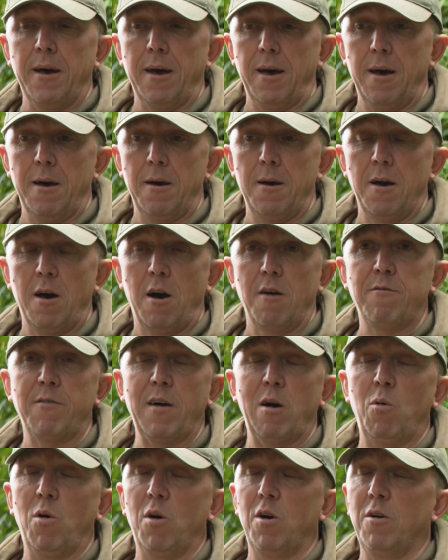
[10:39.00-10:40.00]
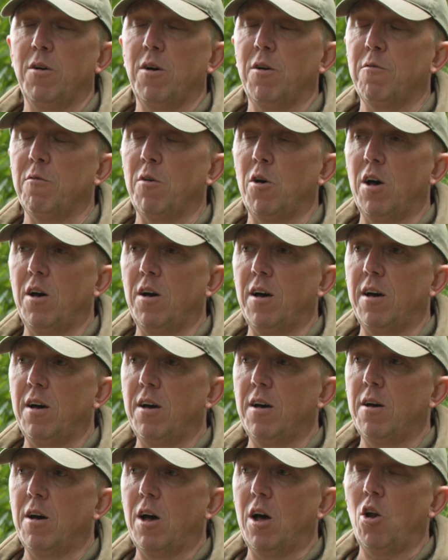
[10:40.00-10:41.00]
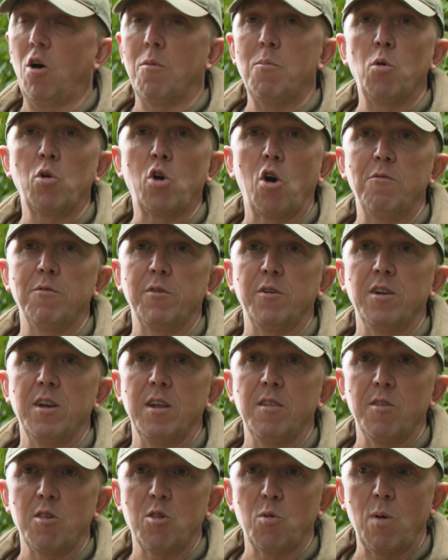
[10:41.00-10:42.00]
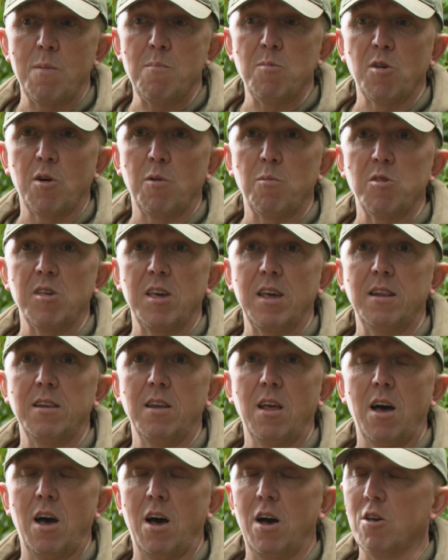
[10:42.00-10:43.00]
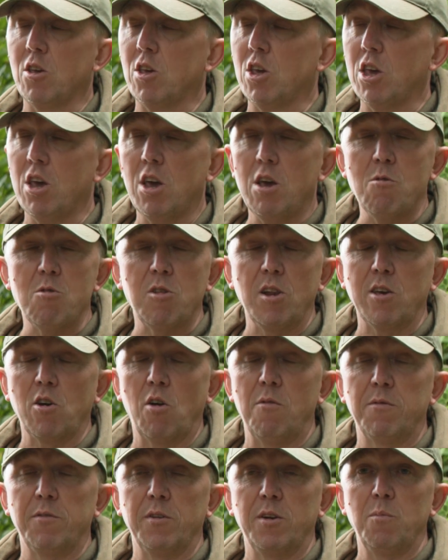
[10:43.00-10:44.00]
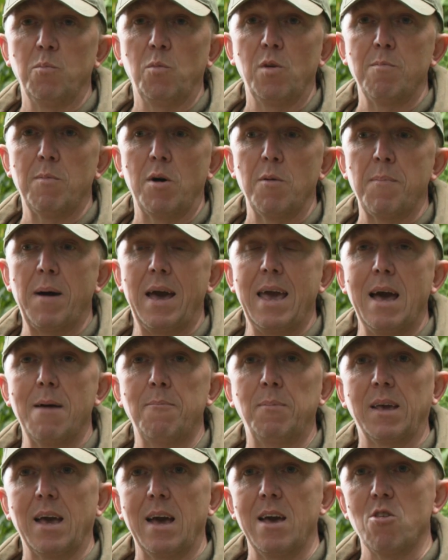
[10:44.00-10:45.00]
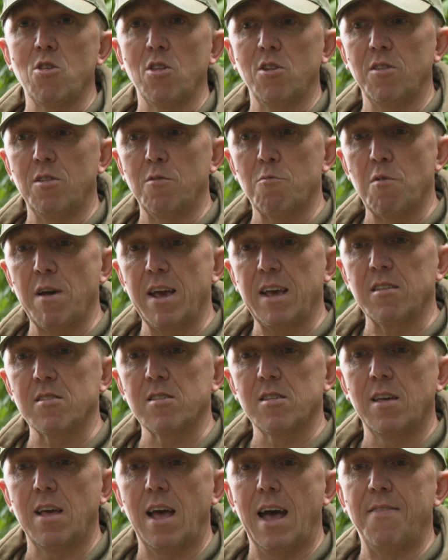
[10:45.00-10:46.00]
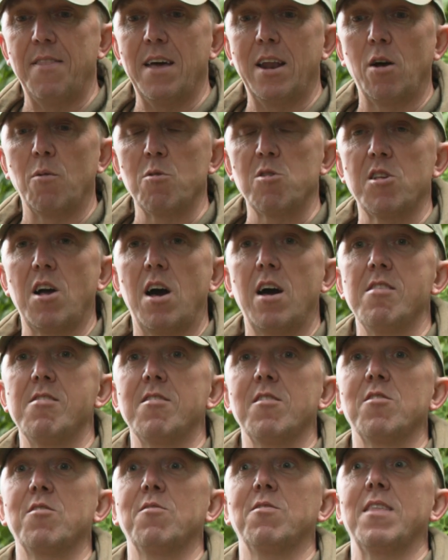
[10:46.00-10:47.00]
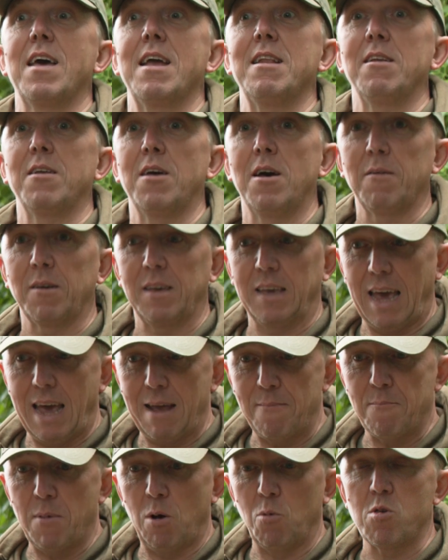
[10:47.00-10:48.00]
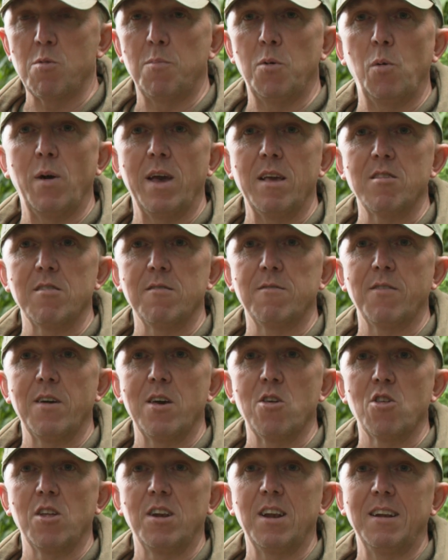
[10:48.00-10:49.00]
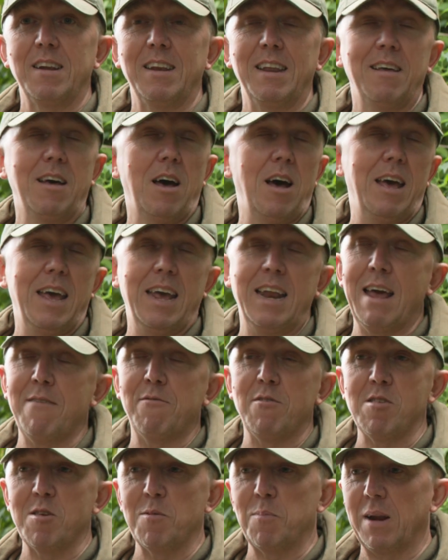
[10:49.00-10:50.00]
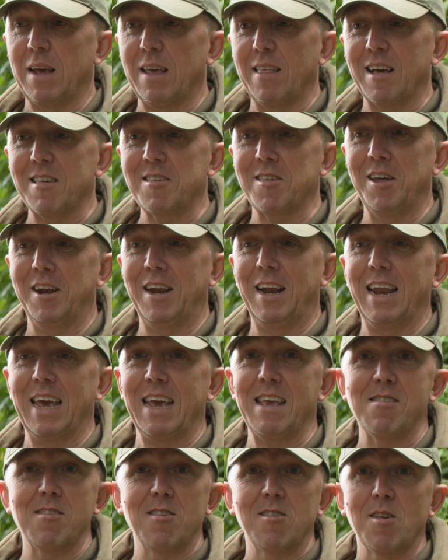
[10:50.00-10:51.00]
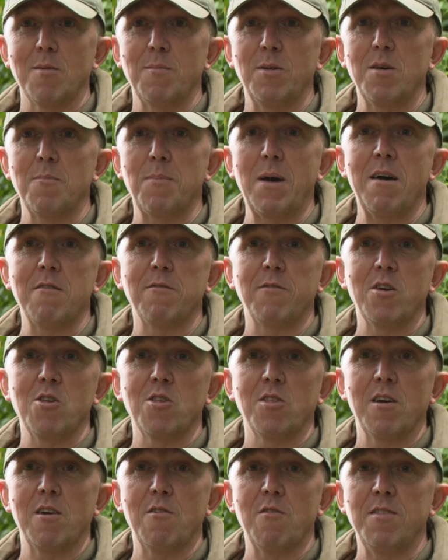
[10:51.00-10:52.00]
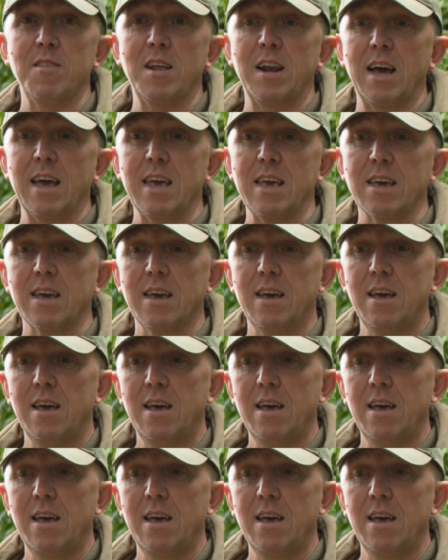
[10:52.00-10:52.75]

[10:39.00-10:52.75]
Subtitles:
I felt a lot more confident in the swims I was in, hugely confident with my bait application and the rigs, and then I was starting to then getting multiple hits of fish, and inevitably that's going to lead to some of the better fish that are in the lake.